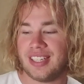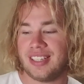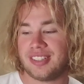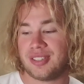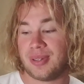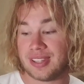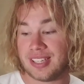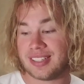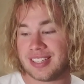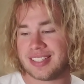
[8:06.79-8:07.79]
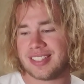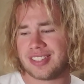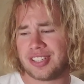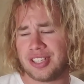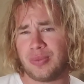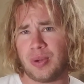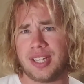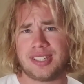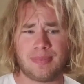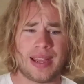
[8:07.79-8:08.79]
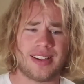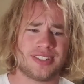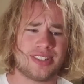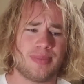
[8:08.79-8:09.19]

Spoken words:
So I think this is a good way to balance them